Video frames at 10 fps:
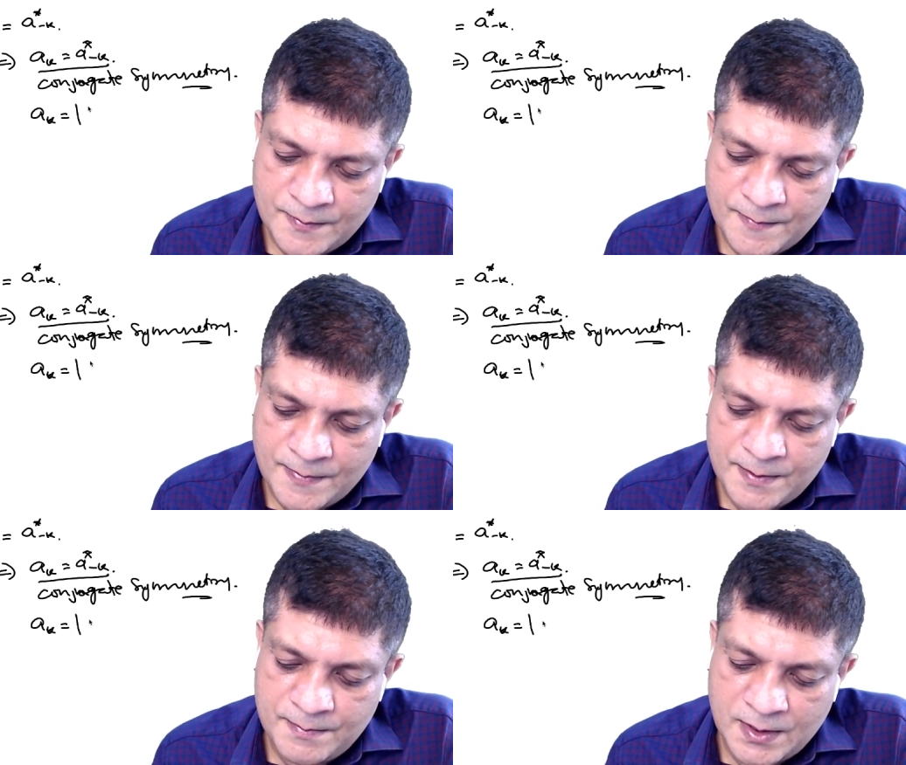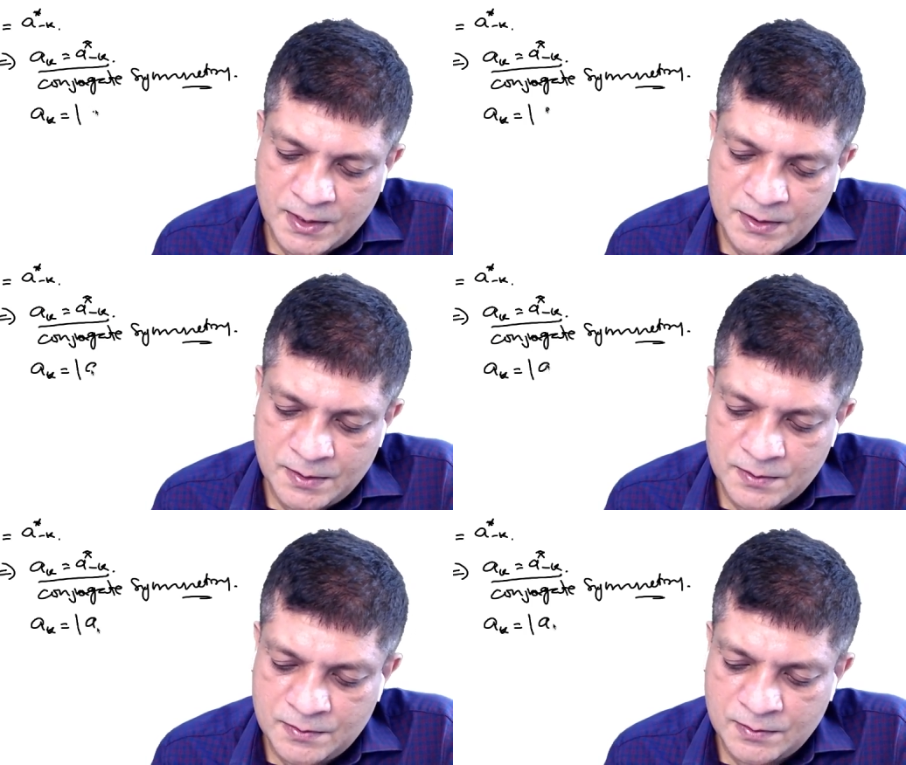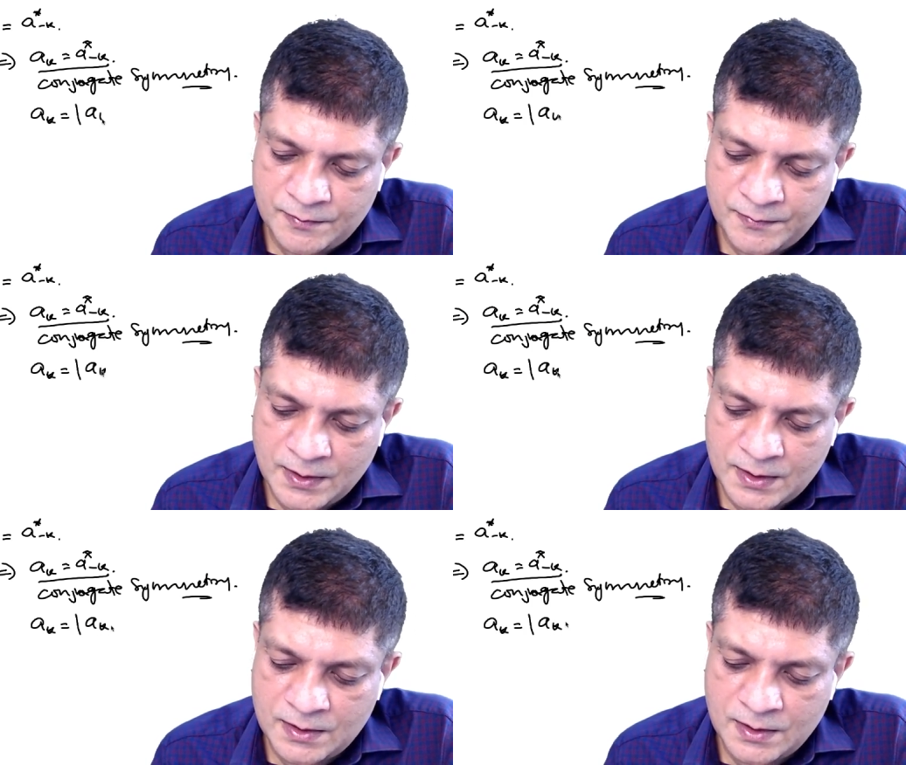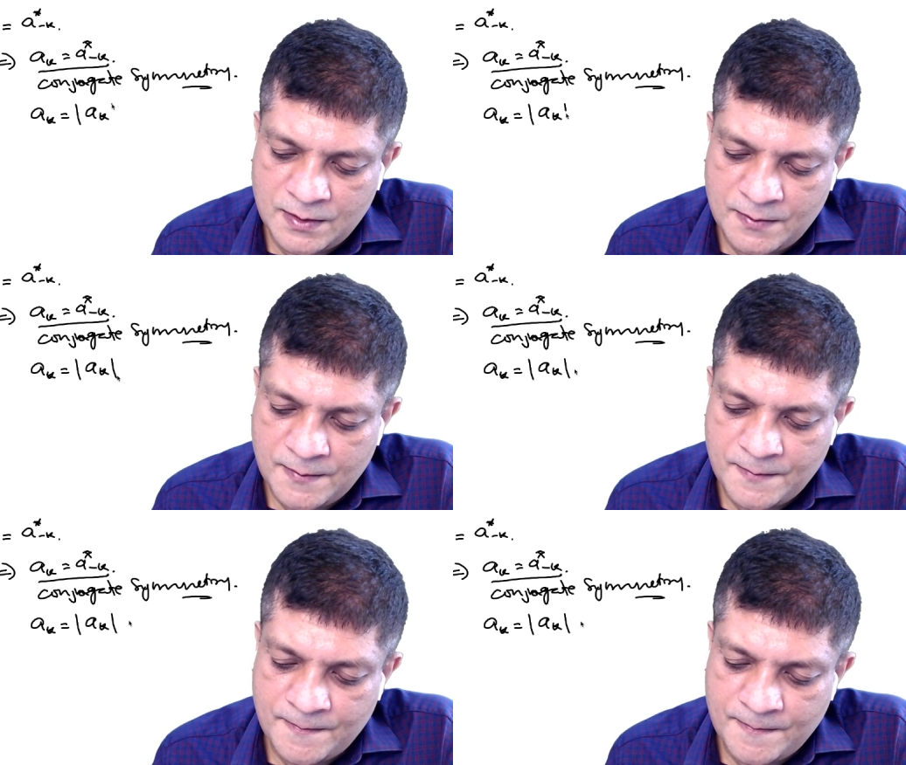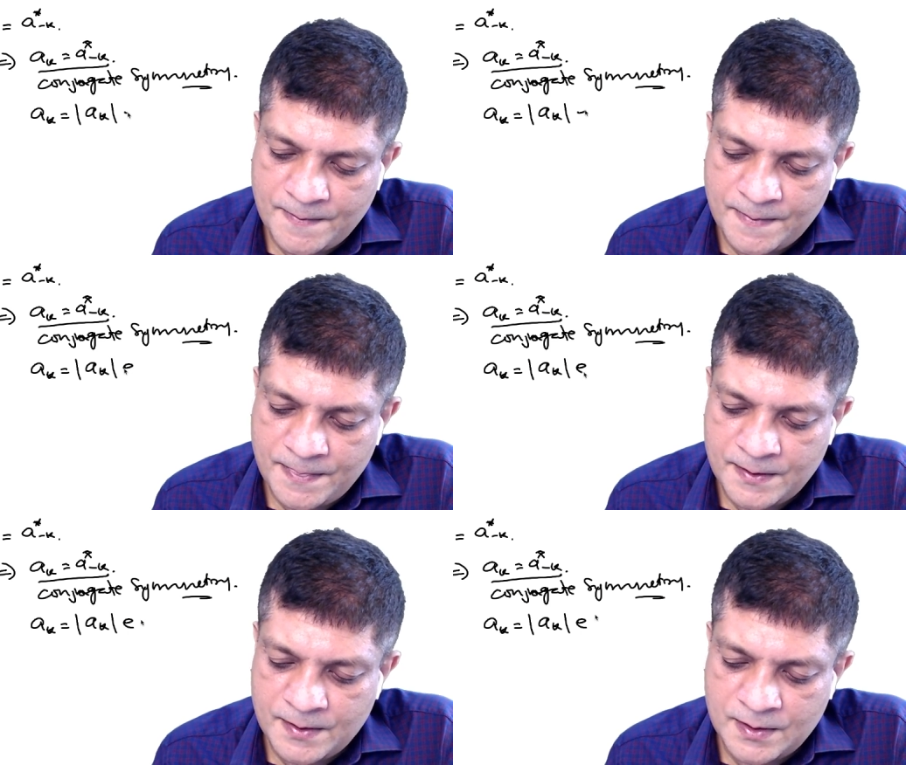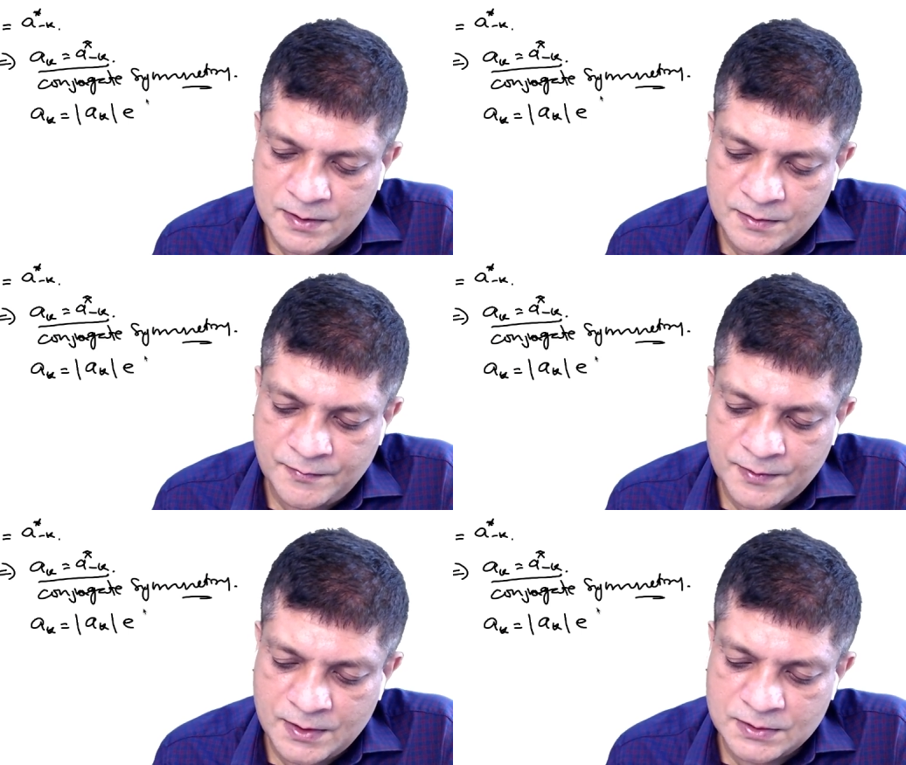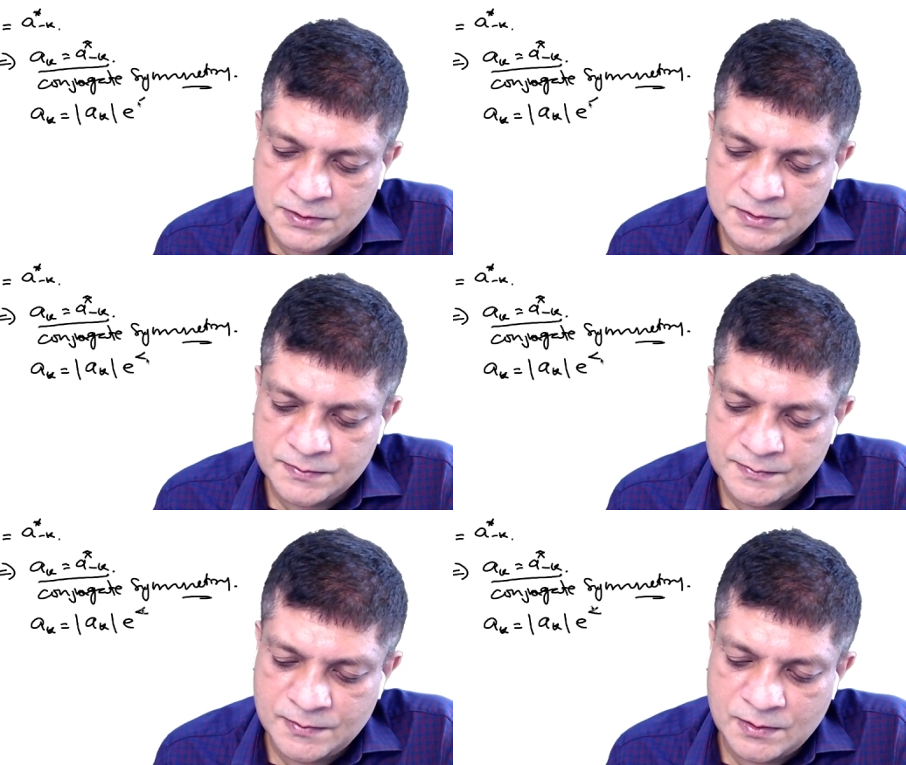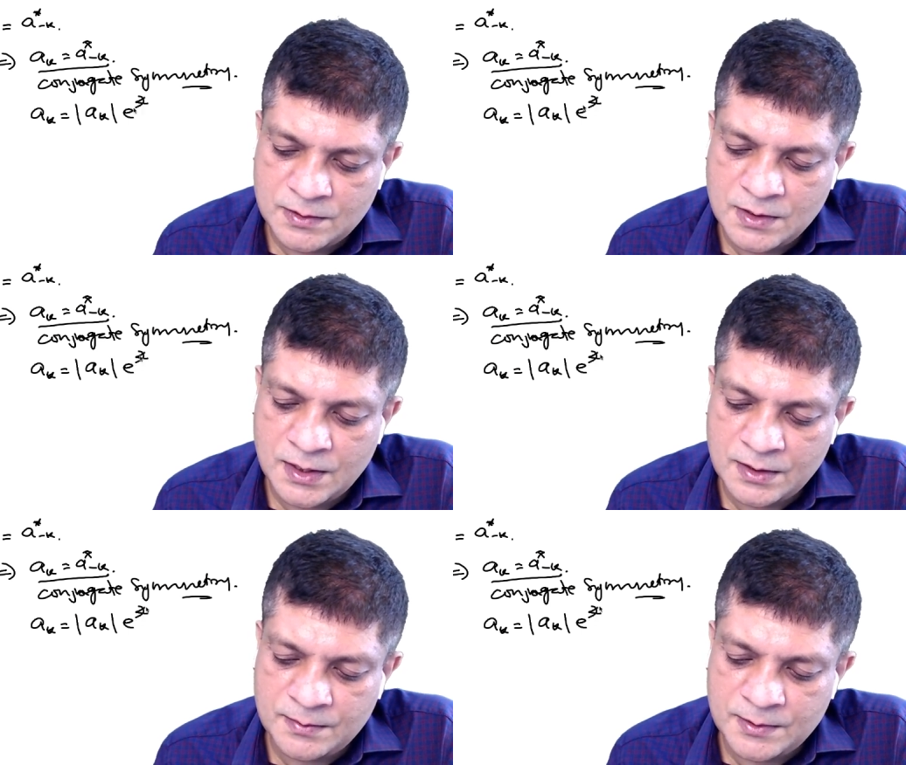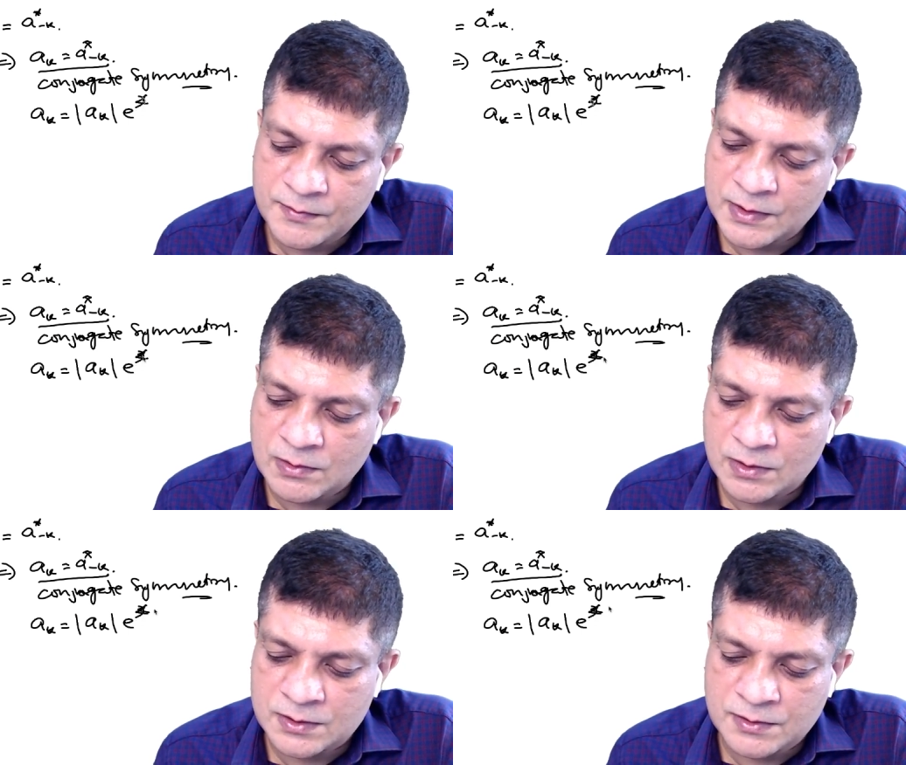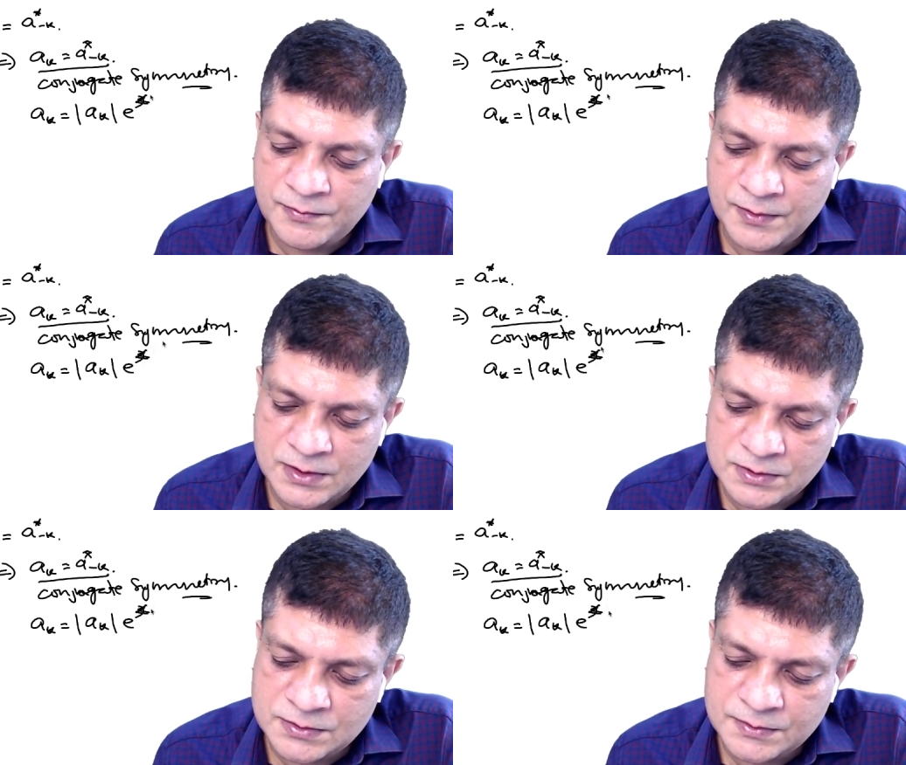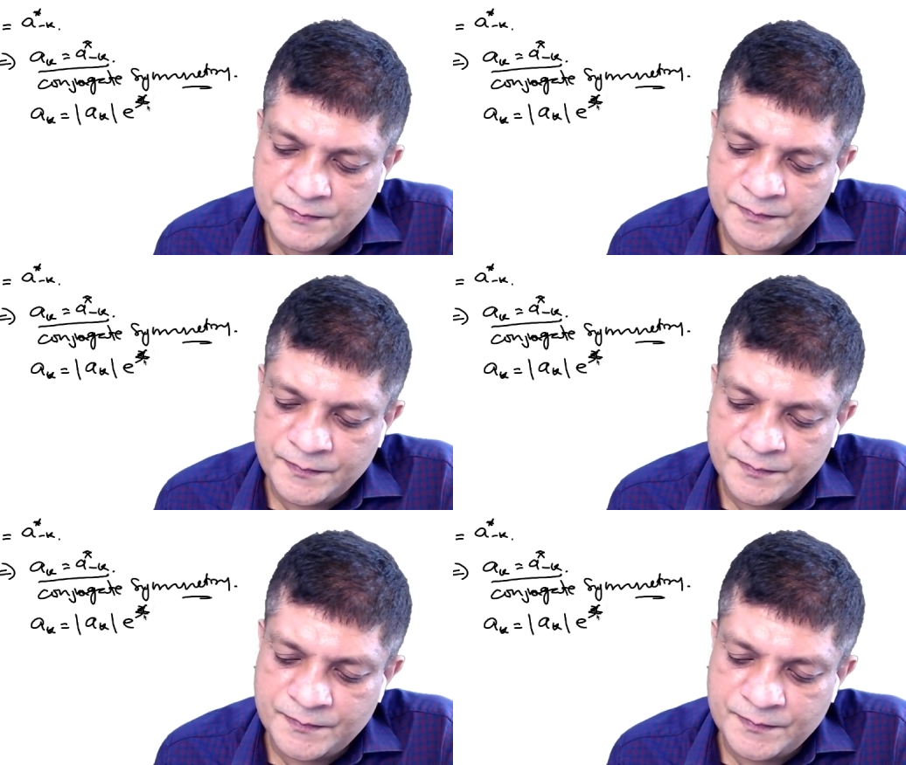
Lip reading: the magnitude of ak and the phase or the argument. We call it the phase.